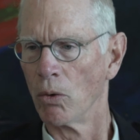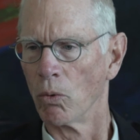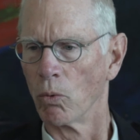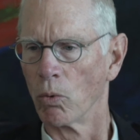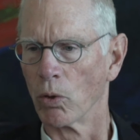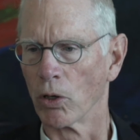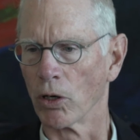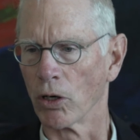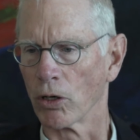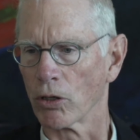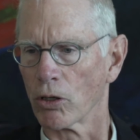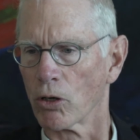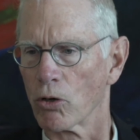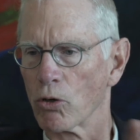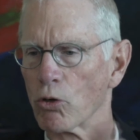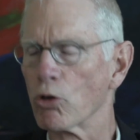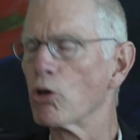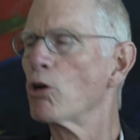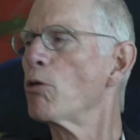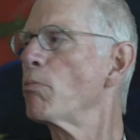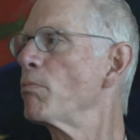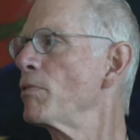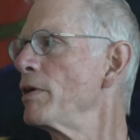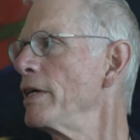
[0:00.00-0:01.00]
were
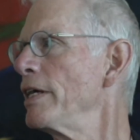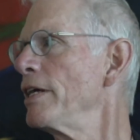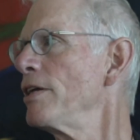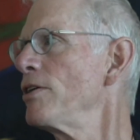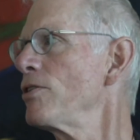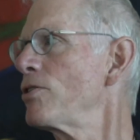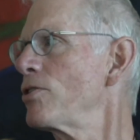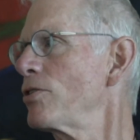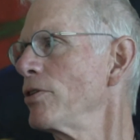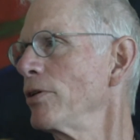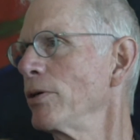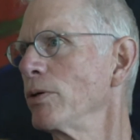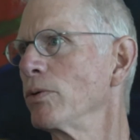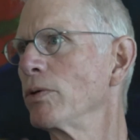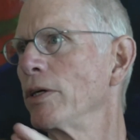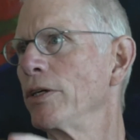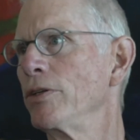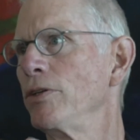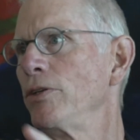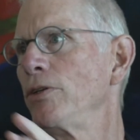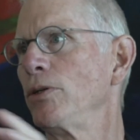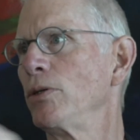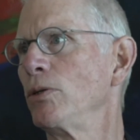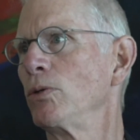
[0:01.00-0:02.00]
grouped into a
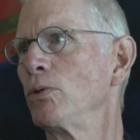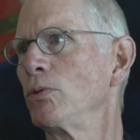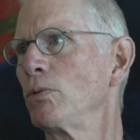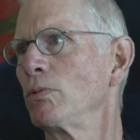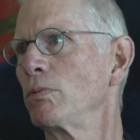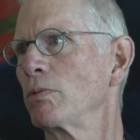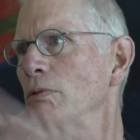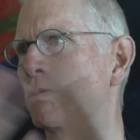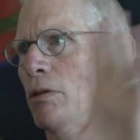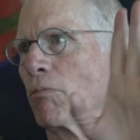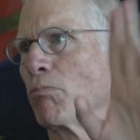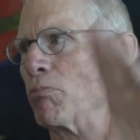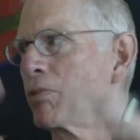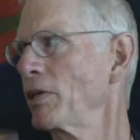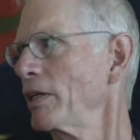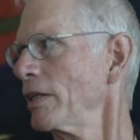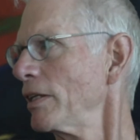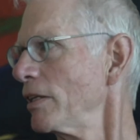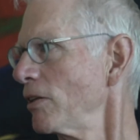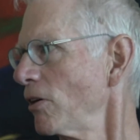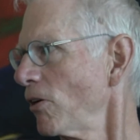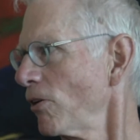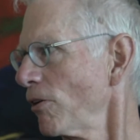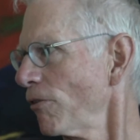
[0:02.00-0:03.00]
new,
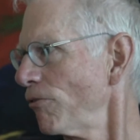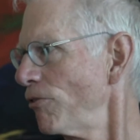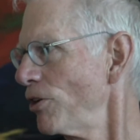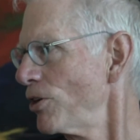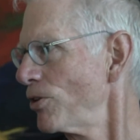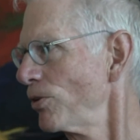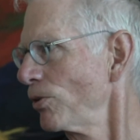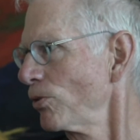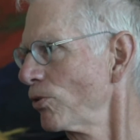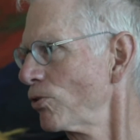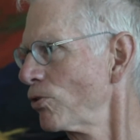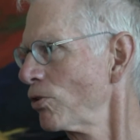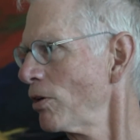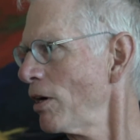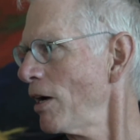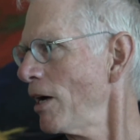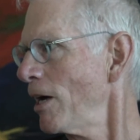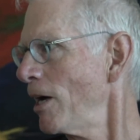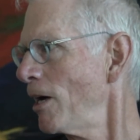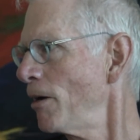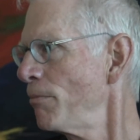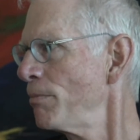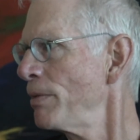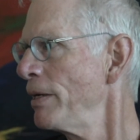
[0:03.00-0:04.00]
completely artificial
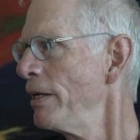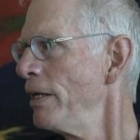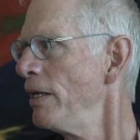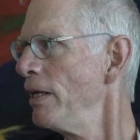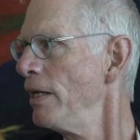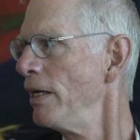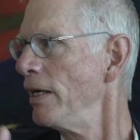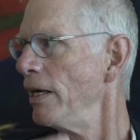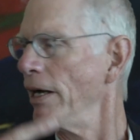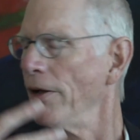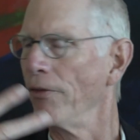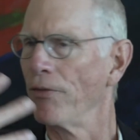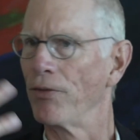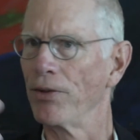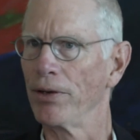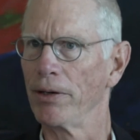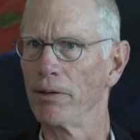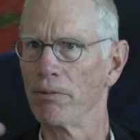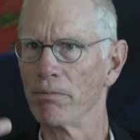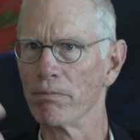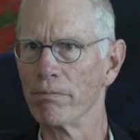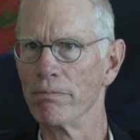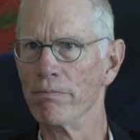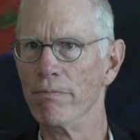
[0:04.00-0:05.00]
tribe. And
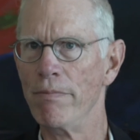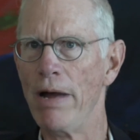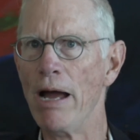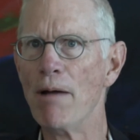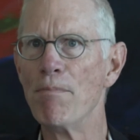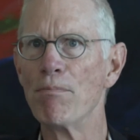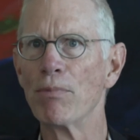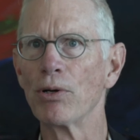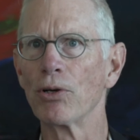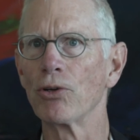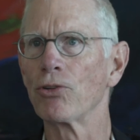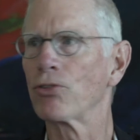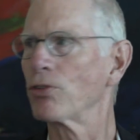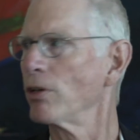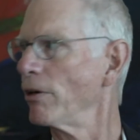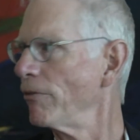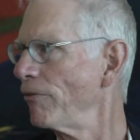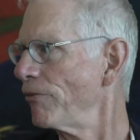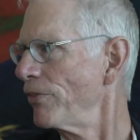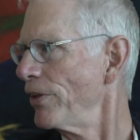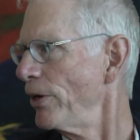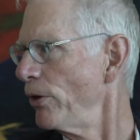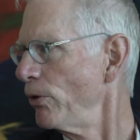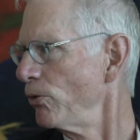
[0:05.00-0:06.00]
the members
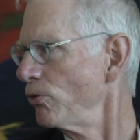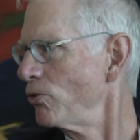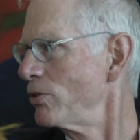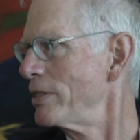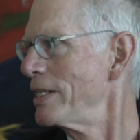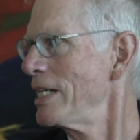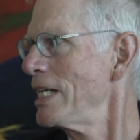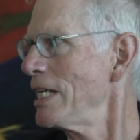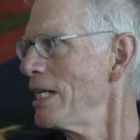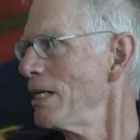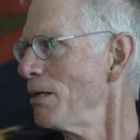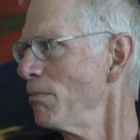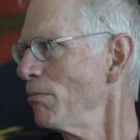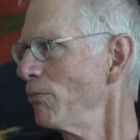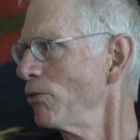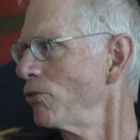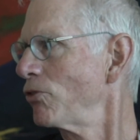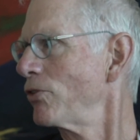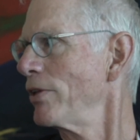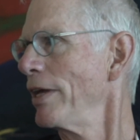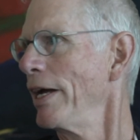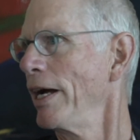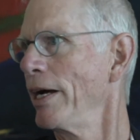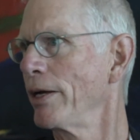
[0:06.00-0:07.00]
of those
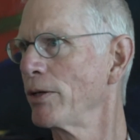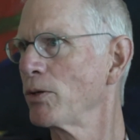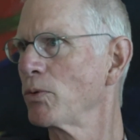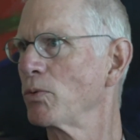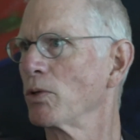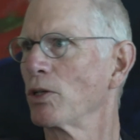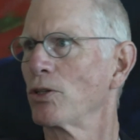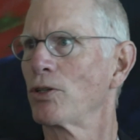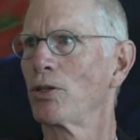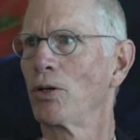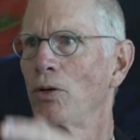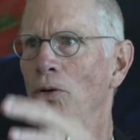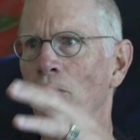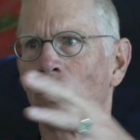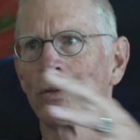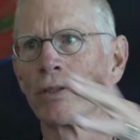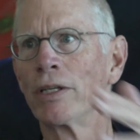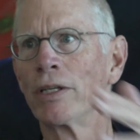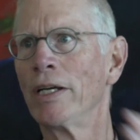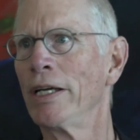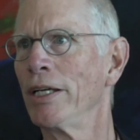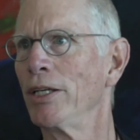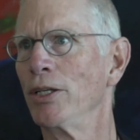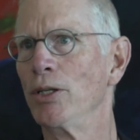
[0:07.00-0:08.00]
demes then were
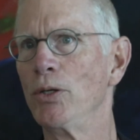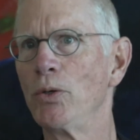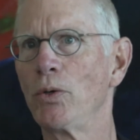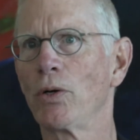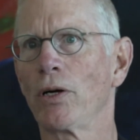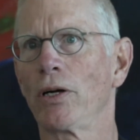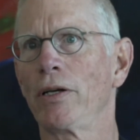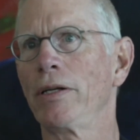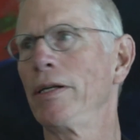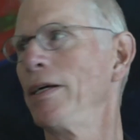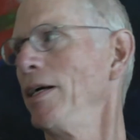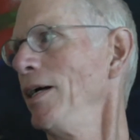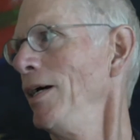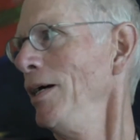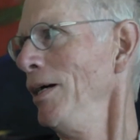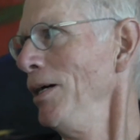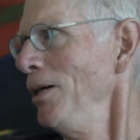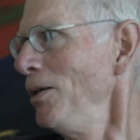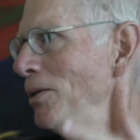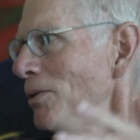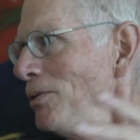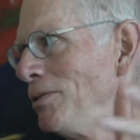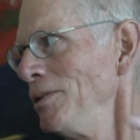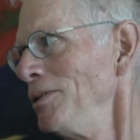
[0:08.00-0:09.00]
told, you are
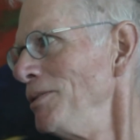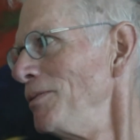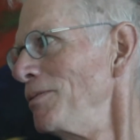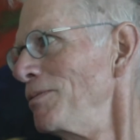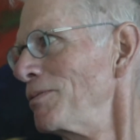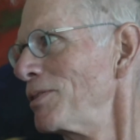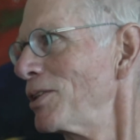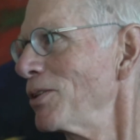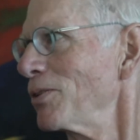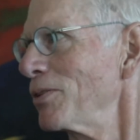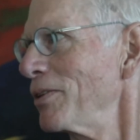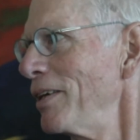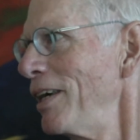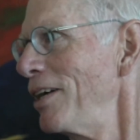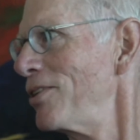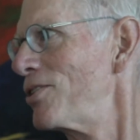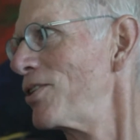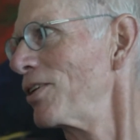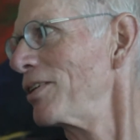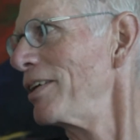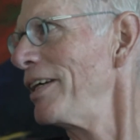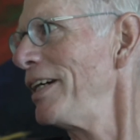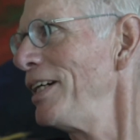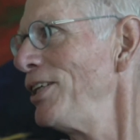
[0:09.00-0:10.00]
now
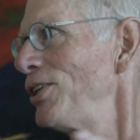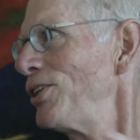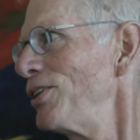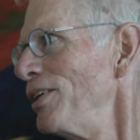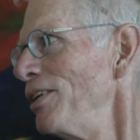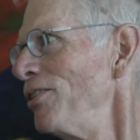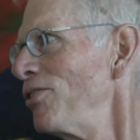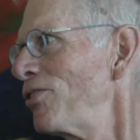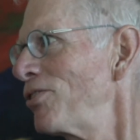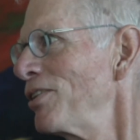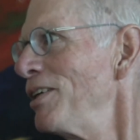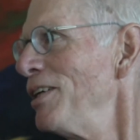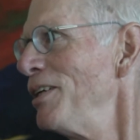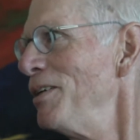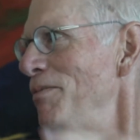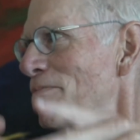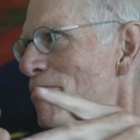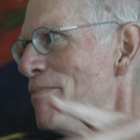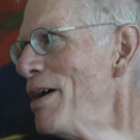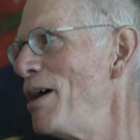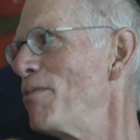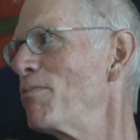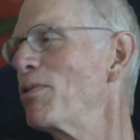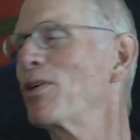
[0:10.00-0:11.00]
congratulations,
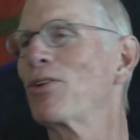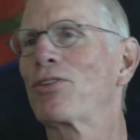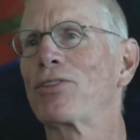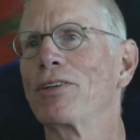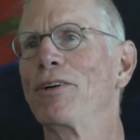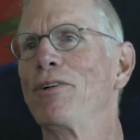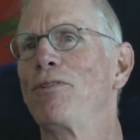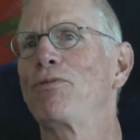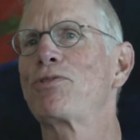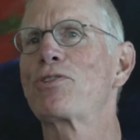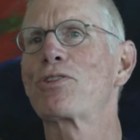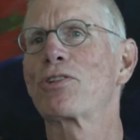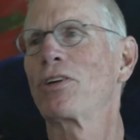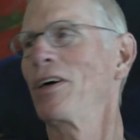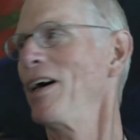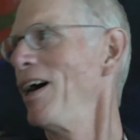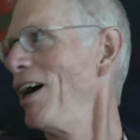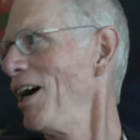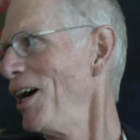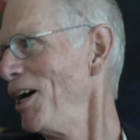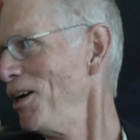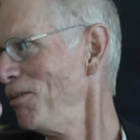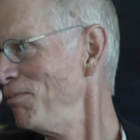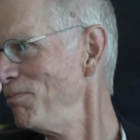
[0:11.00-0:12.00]
members of
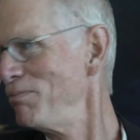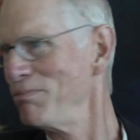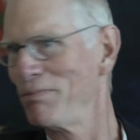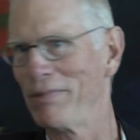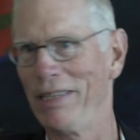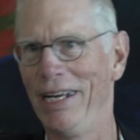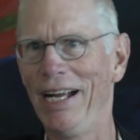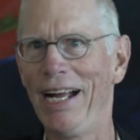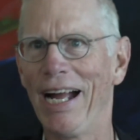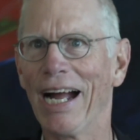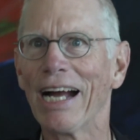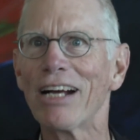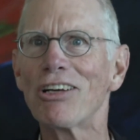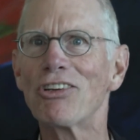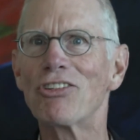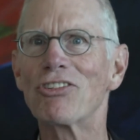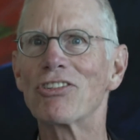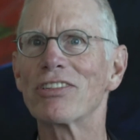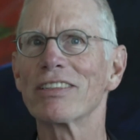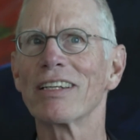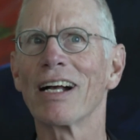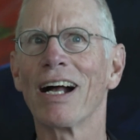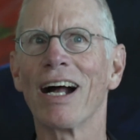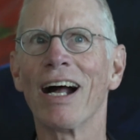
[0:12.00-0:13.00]
tribe
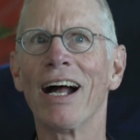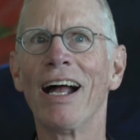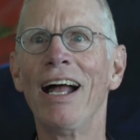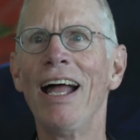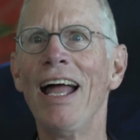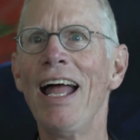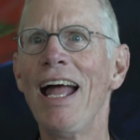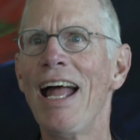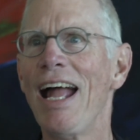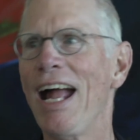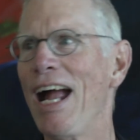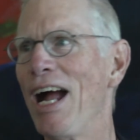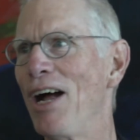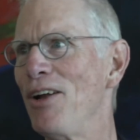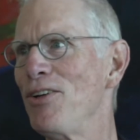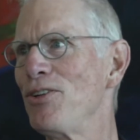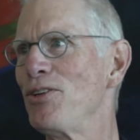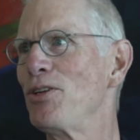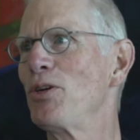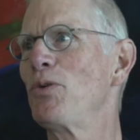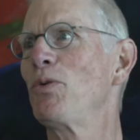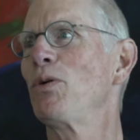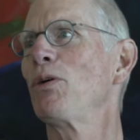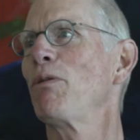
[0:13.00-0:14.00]
X, uh, and
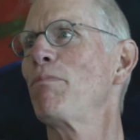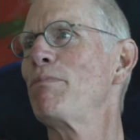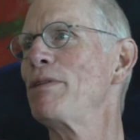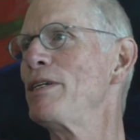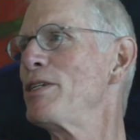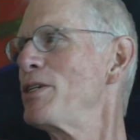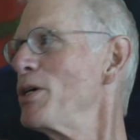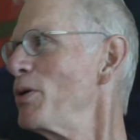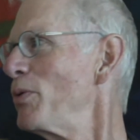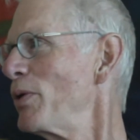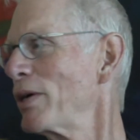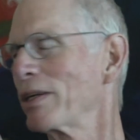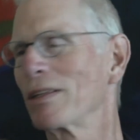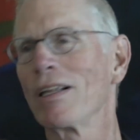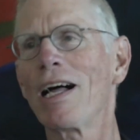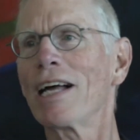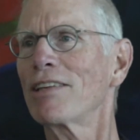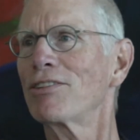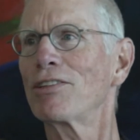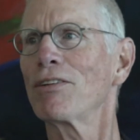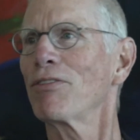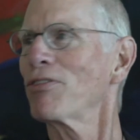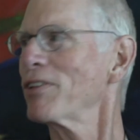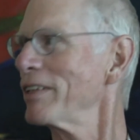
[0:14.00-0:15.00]
you will be doing lots of